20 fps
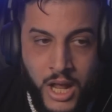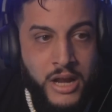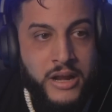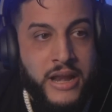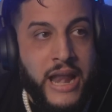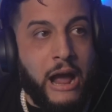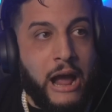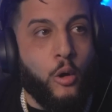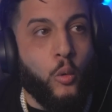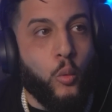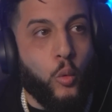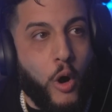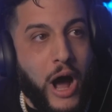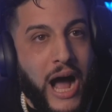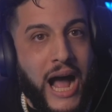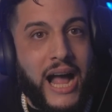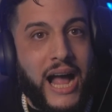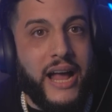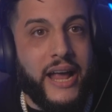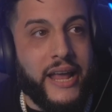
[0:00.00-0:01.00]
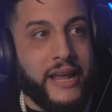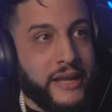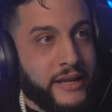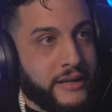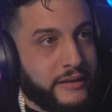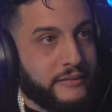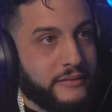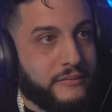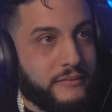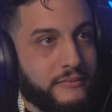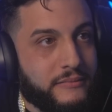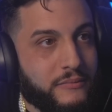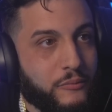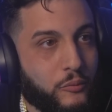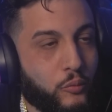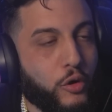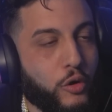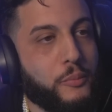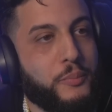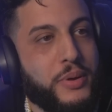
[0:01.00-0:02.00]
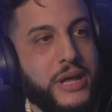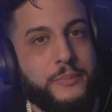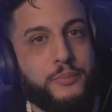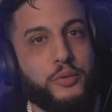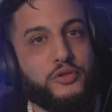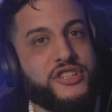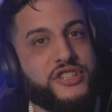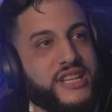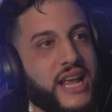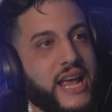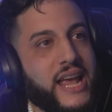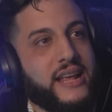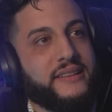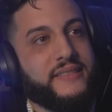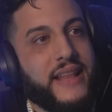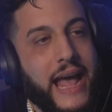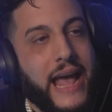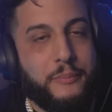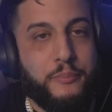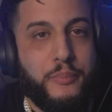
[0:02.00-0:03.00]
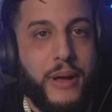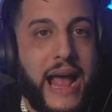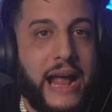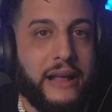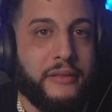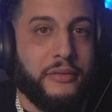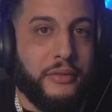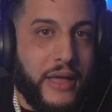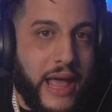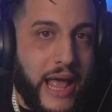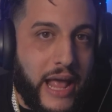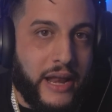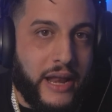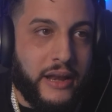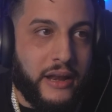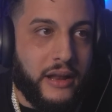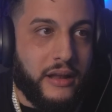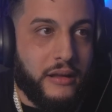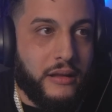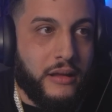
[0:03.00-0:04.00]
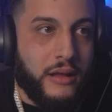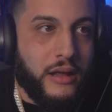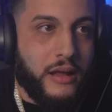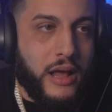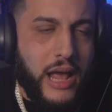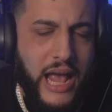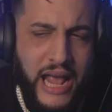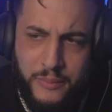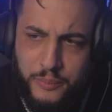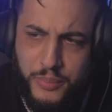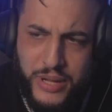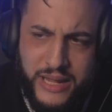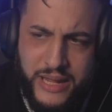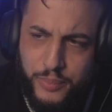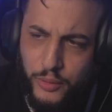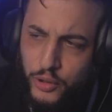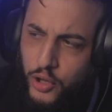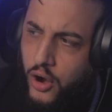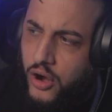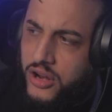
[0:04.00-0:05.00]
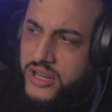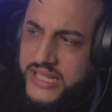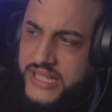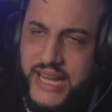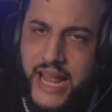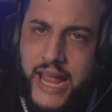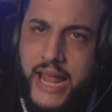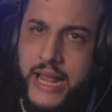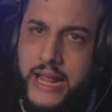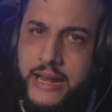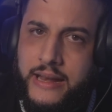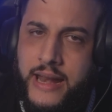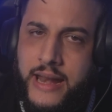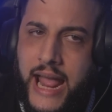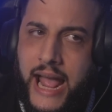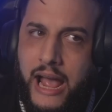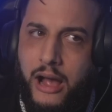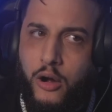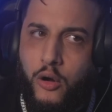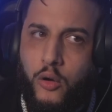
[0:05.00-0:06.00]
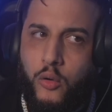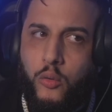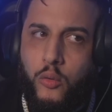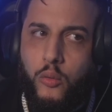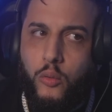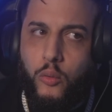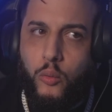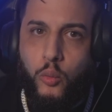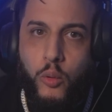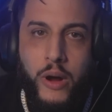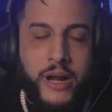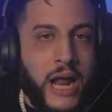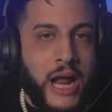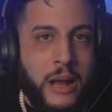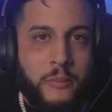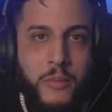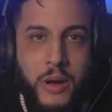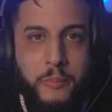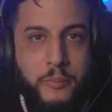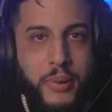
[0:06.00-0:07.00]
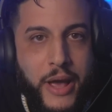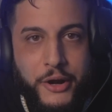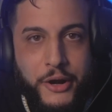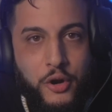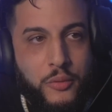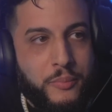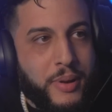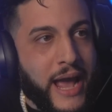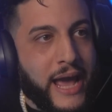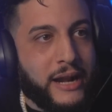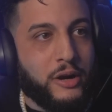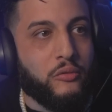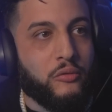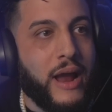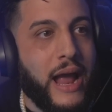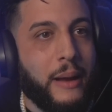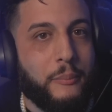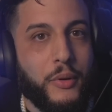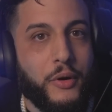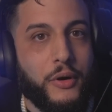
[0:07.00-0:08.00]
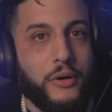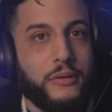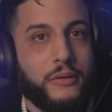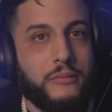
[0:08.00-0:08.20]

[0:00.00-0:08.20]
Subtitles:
Now, why were people saying that back then and people aren't saying it now when I'm a better battle rapper?